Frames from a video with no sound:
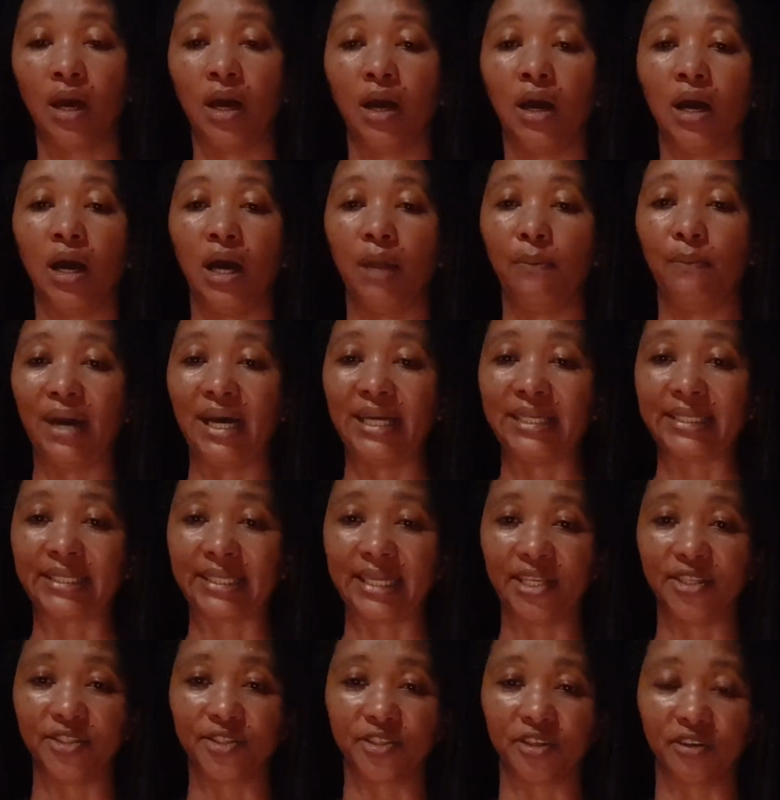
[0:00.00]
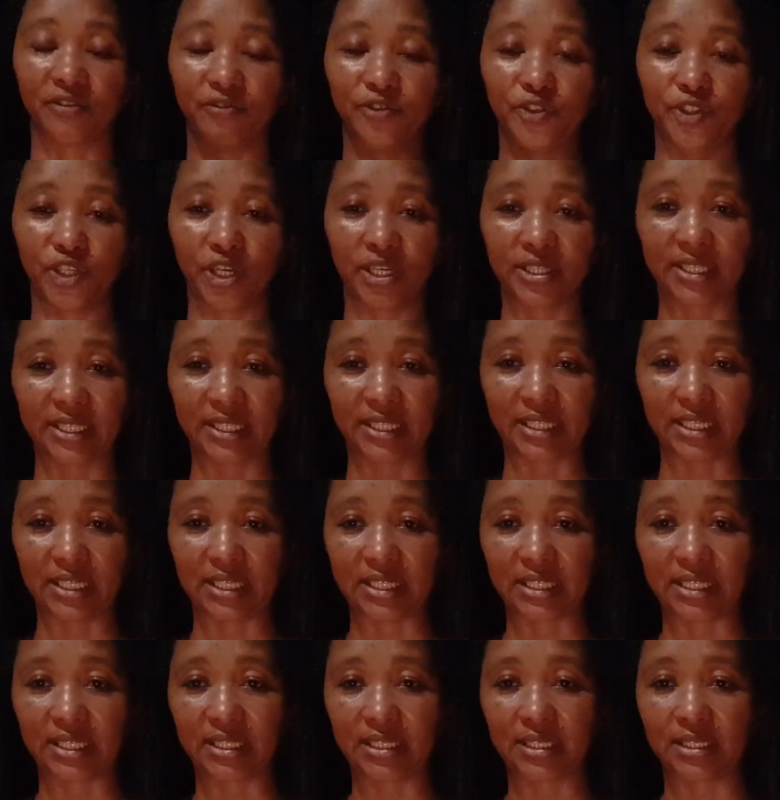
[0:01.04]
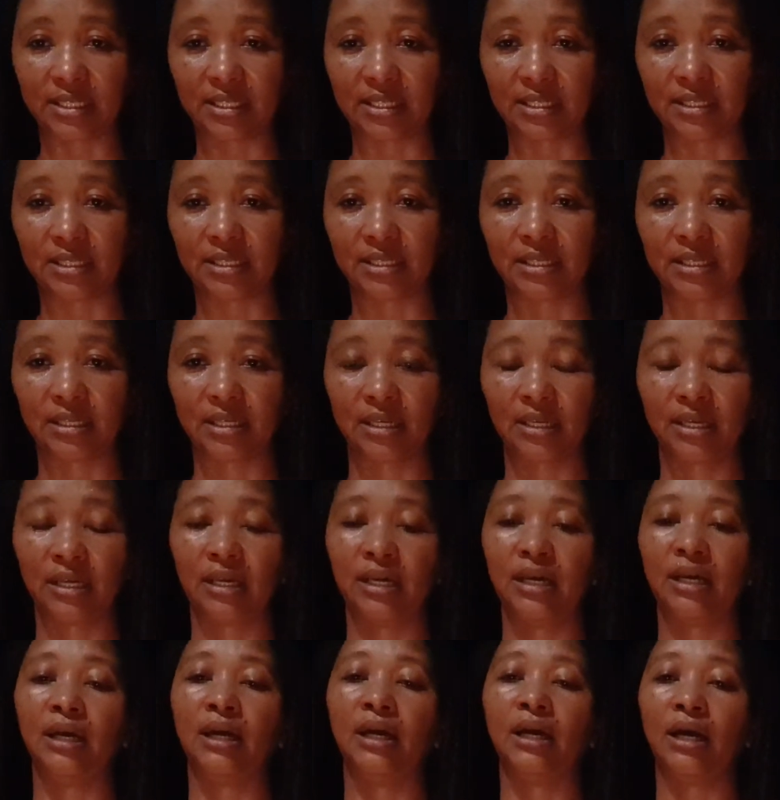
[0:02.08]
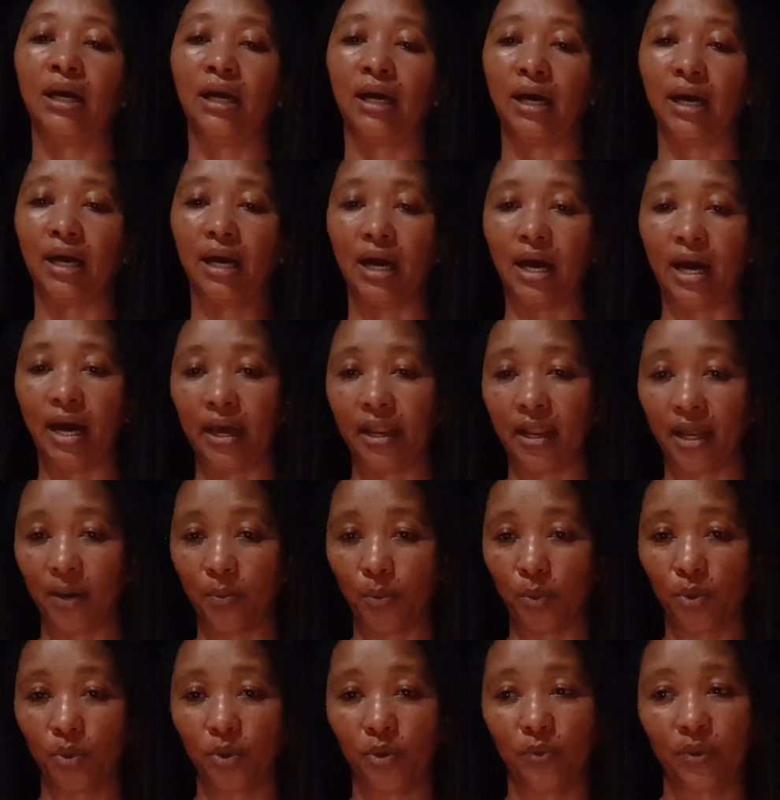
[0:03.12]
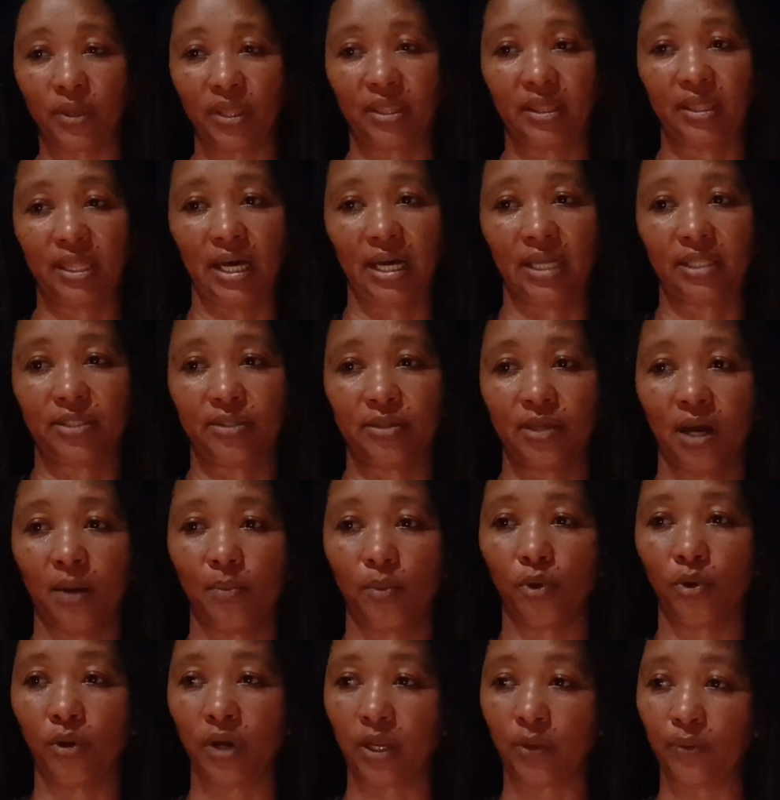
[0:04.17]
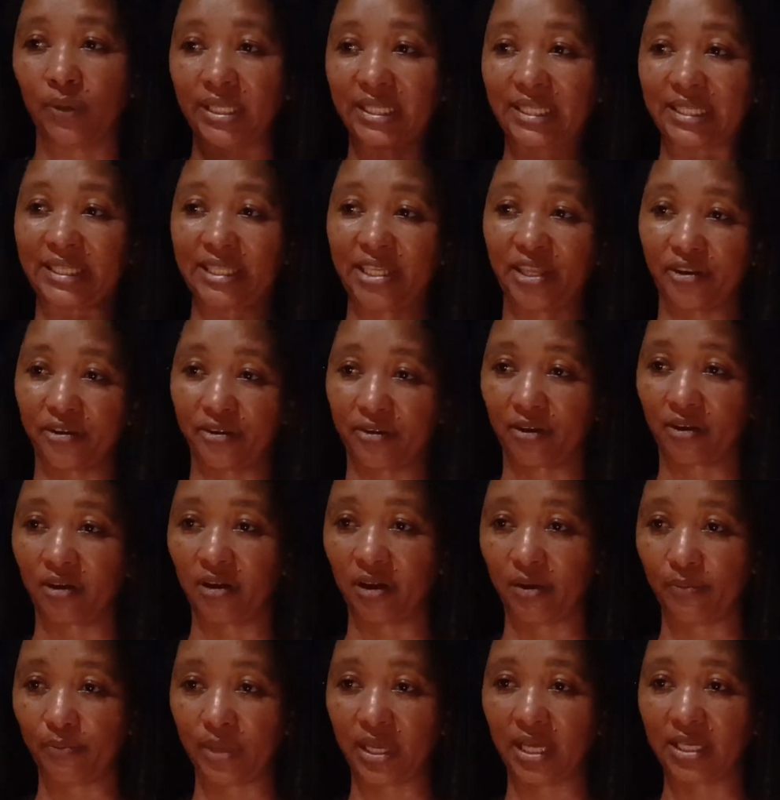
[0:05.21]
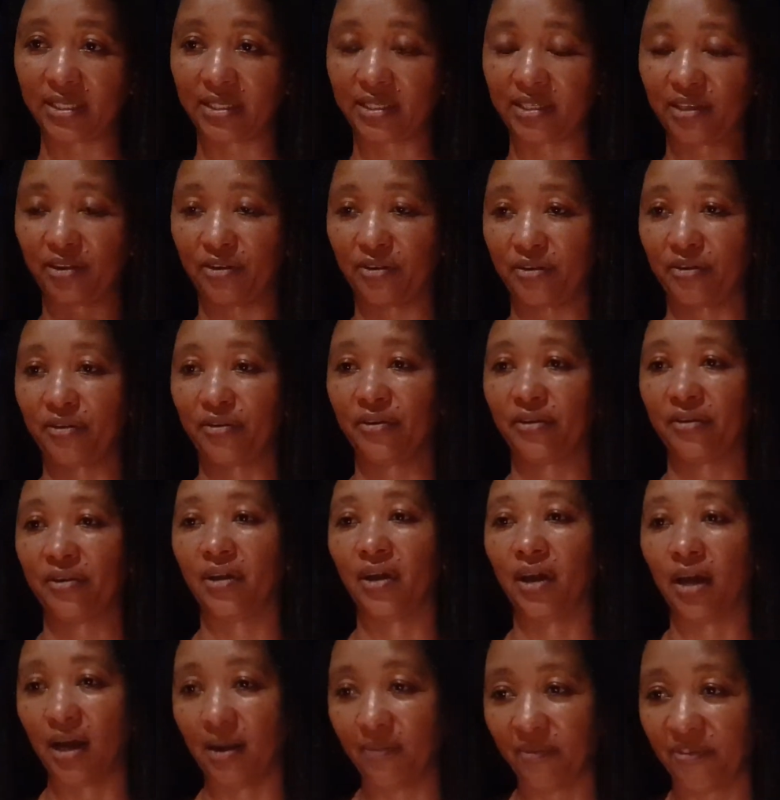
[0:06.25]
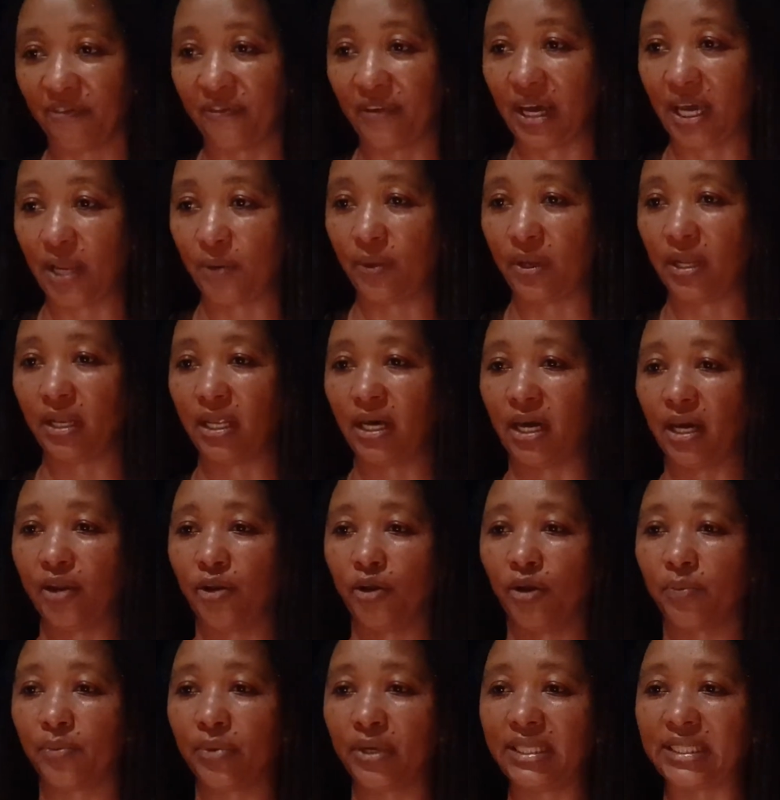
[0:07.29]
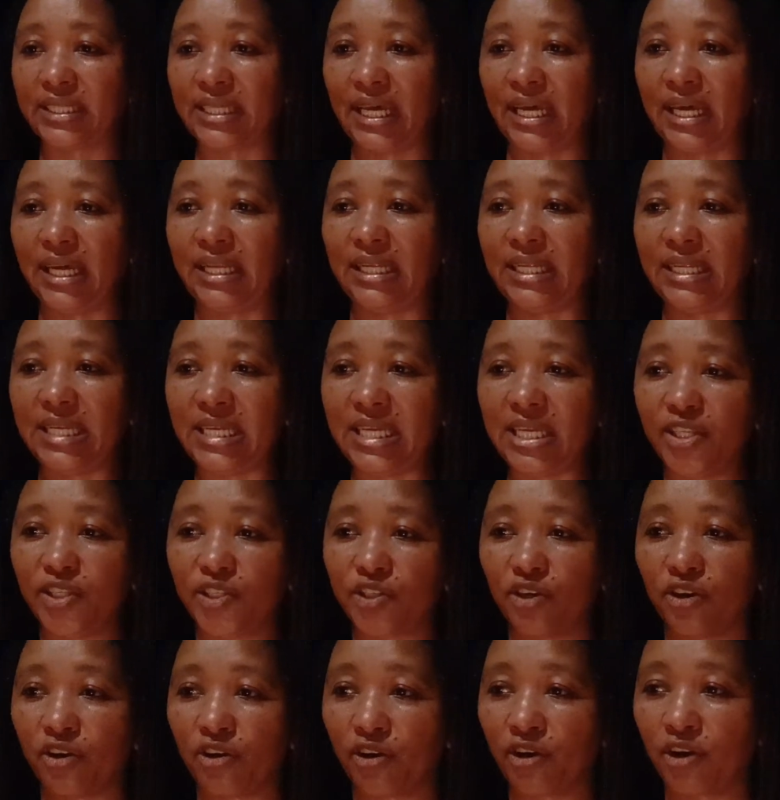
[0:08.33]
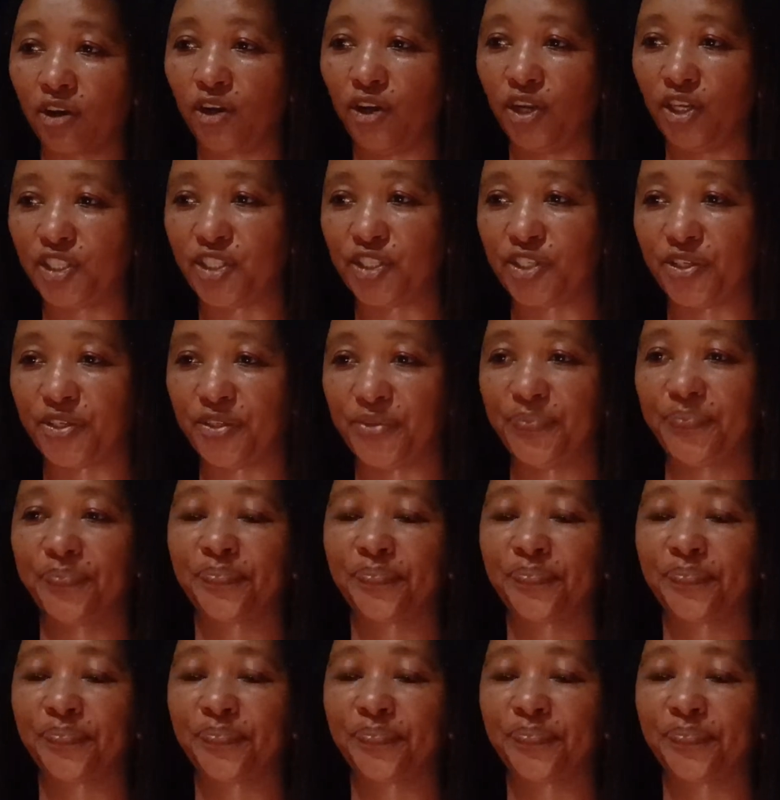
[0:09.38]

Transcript: and my sense of justice, and I'm good with that. So I'm going with sinner. Call me a sinner. I'm fine with that. Number 10, neat or clutter.